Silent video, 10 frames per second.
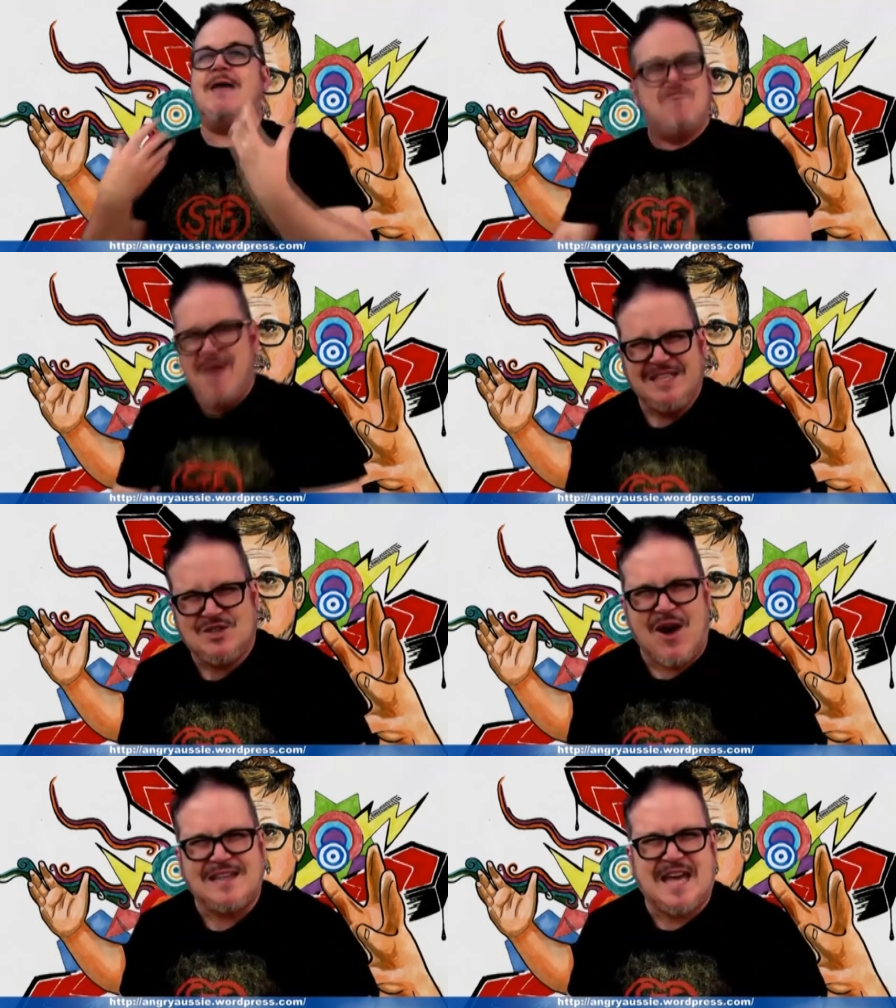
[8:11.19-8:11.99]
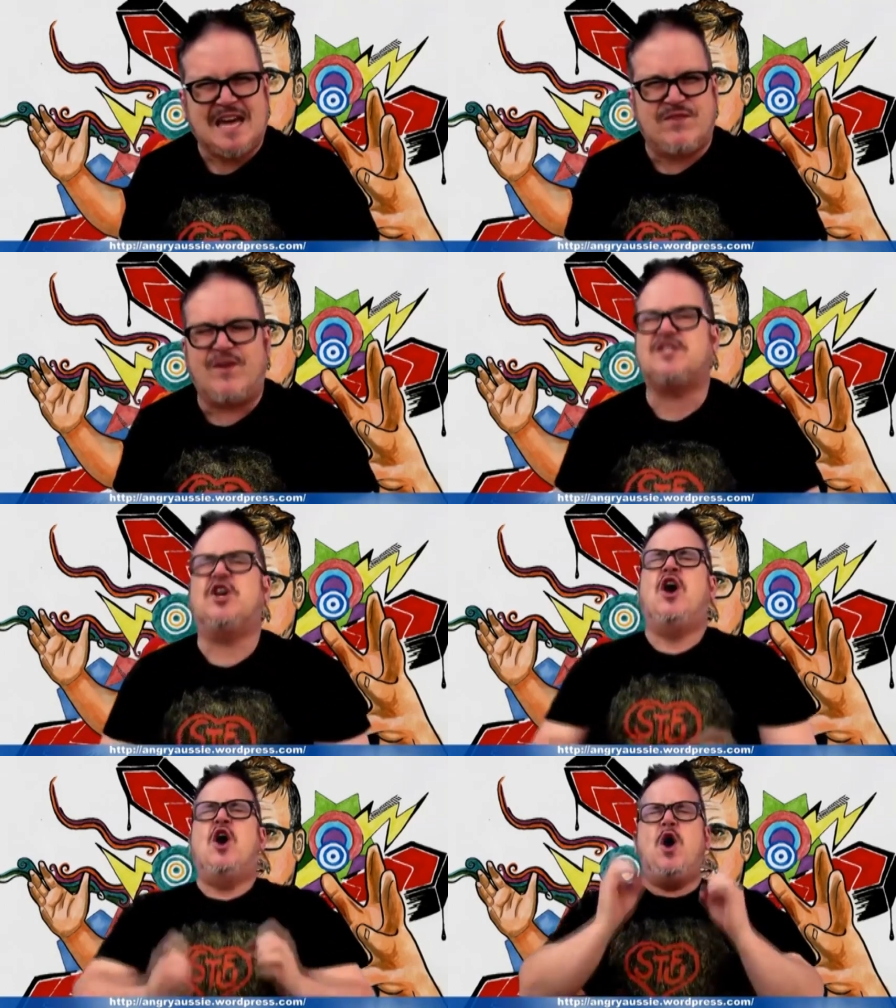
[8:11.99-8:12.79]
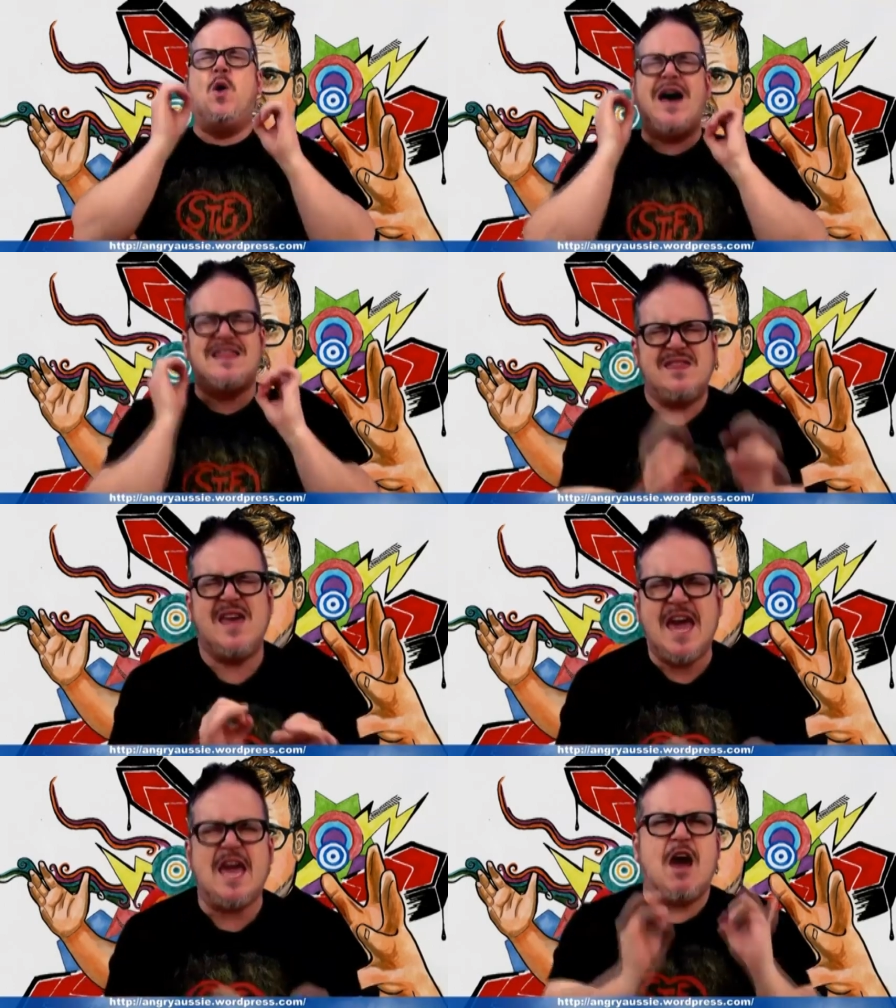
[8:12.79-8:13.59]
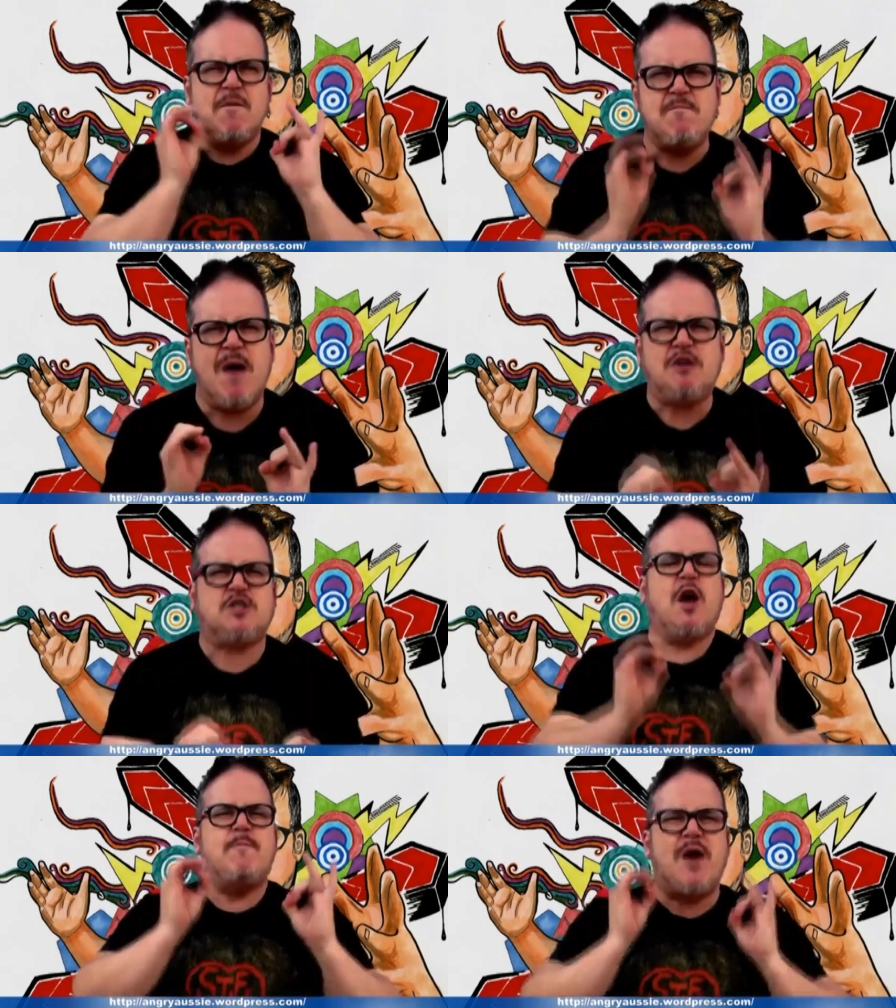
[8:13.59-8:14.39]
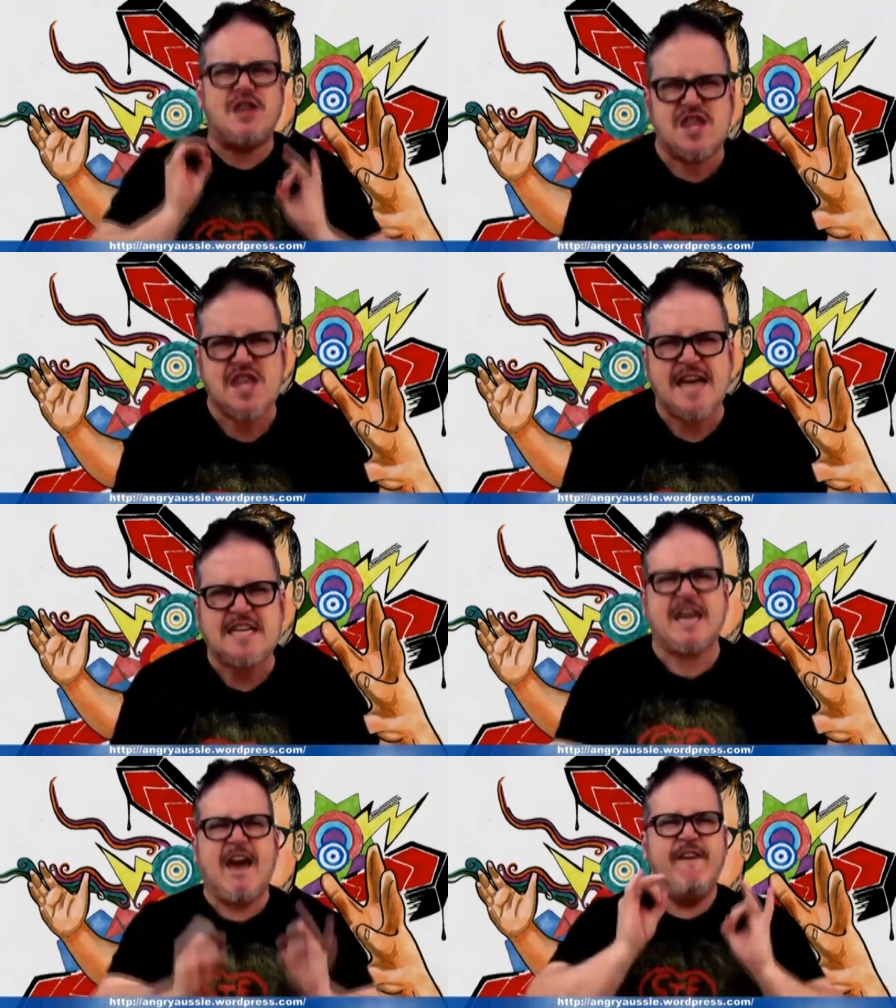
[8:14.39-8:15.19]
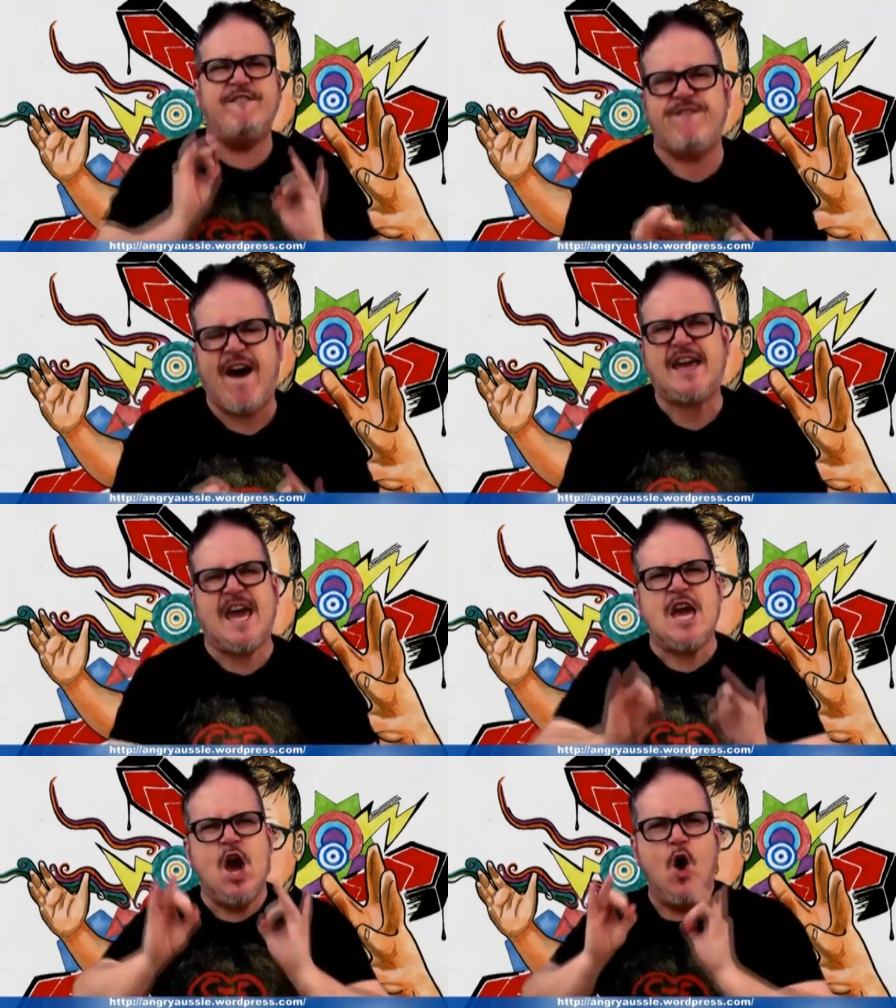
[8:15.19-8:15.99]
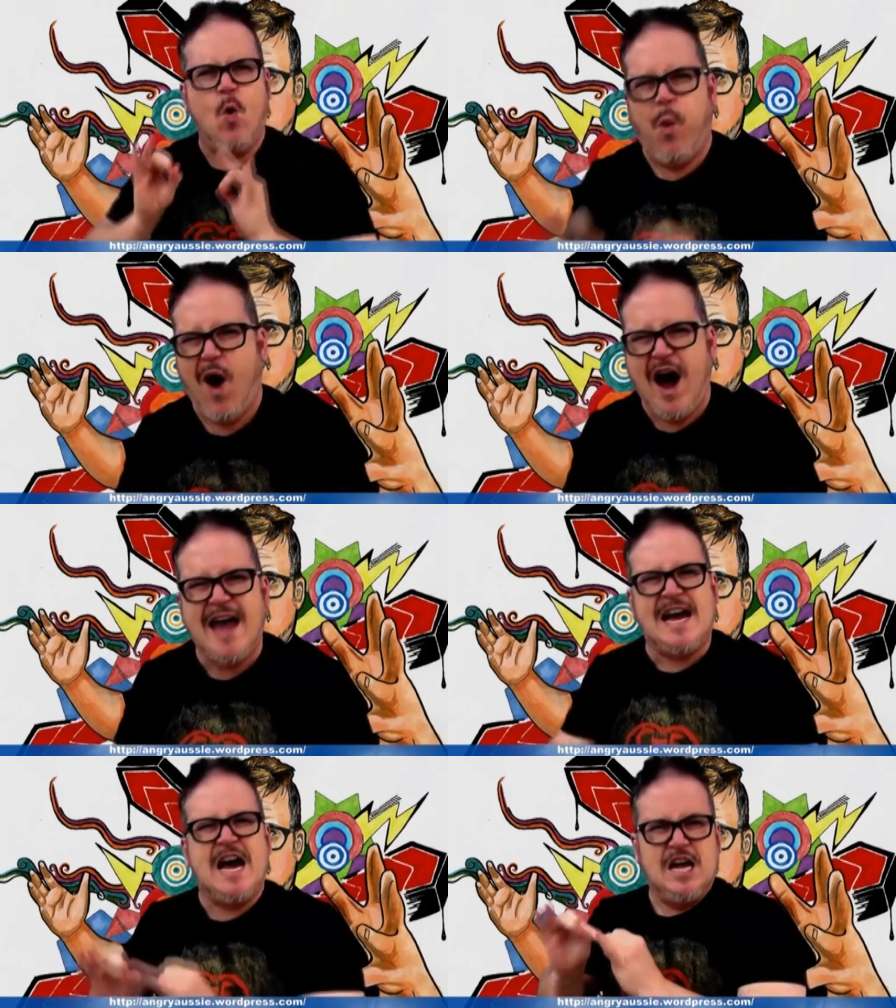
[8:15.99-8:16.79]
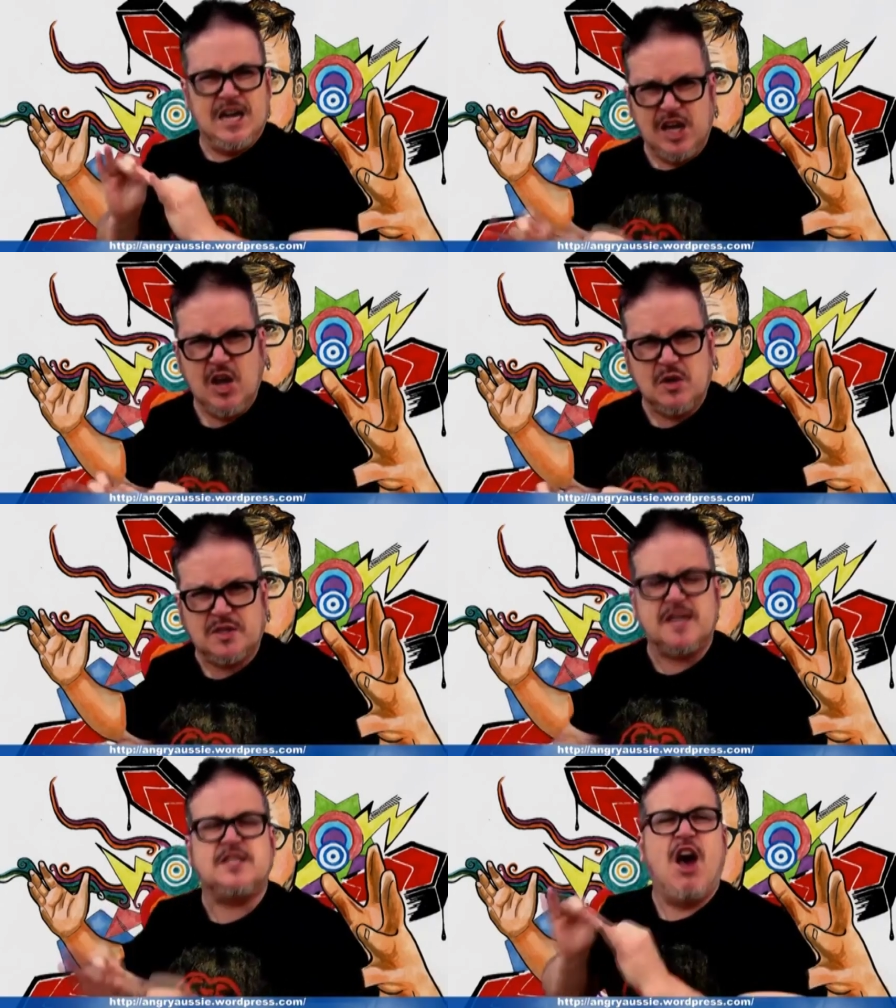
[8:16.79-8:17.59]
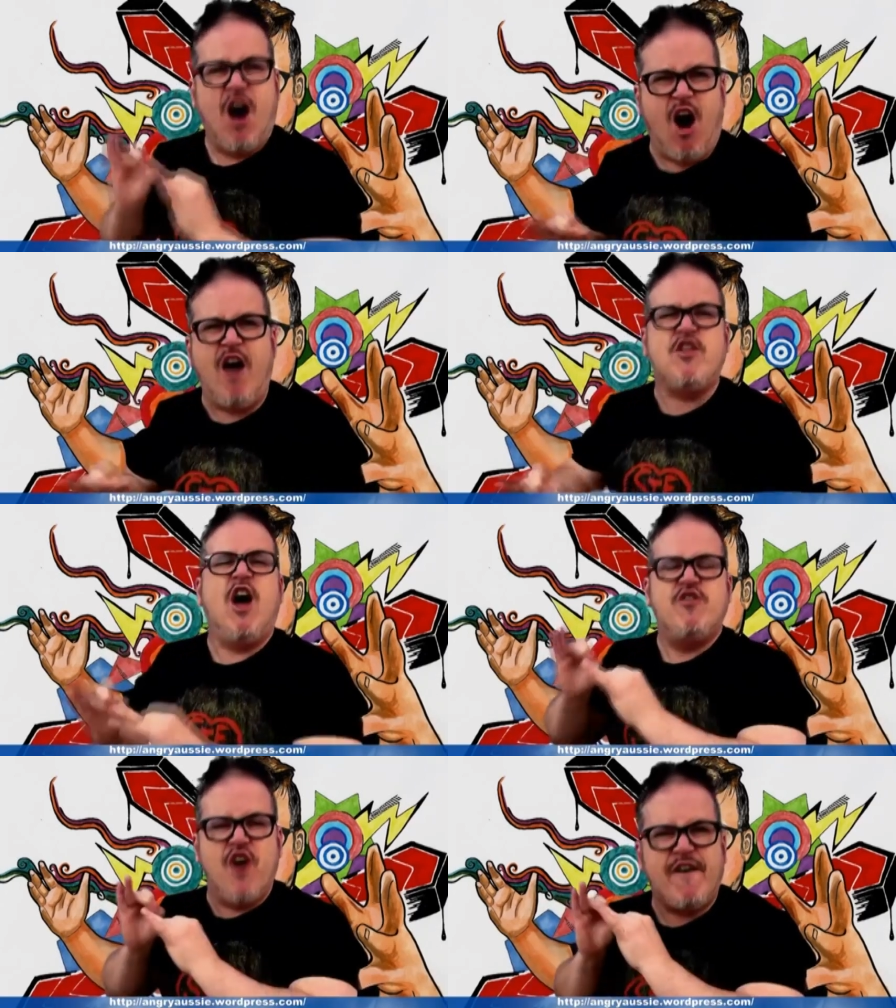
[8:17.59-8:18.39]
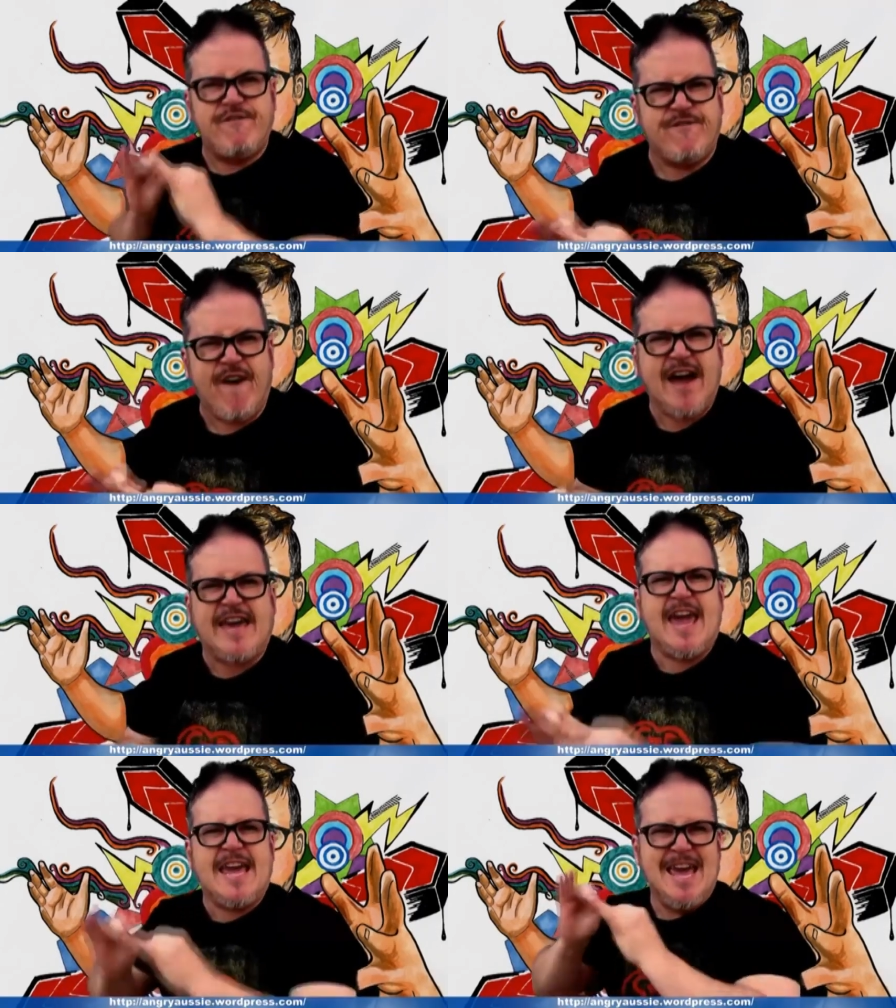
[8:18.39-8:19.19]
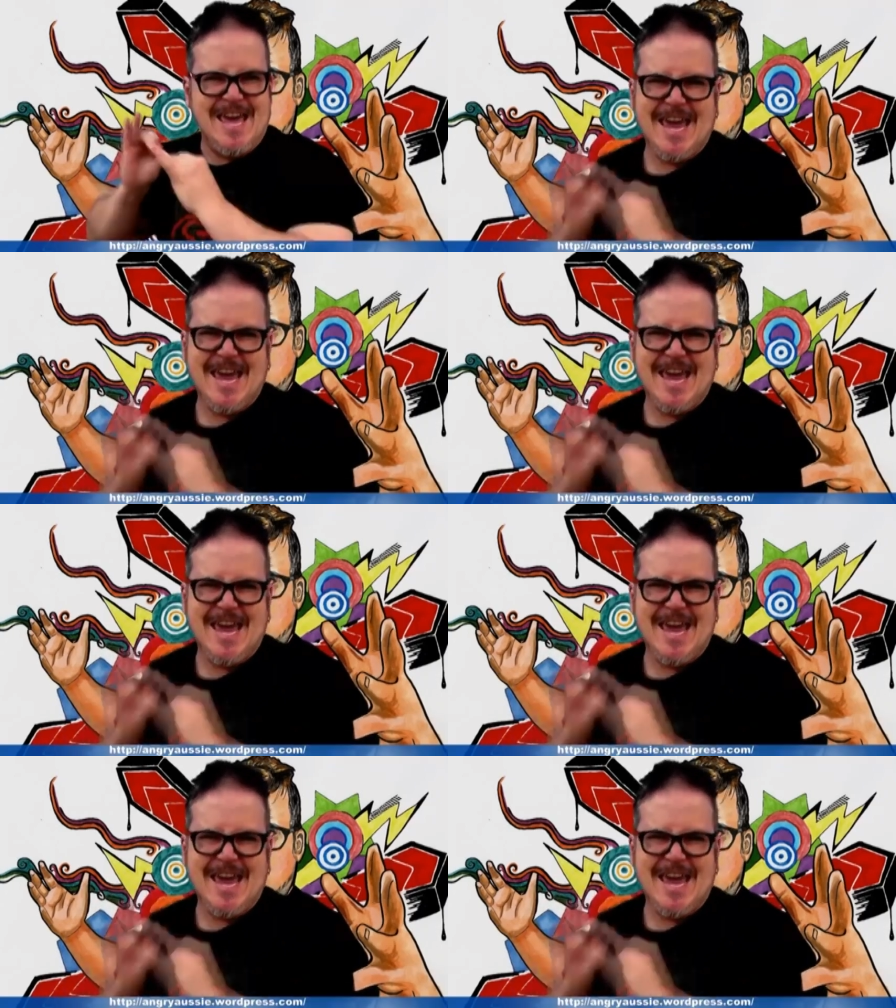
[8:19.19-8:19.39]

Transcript: and men's rights activists who are the most pathetic fucking whiner losers on the fucking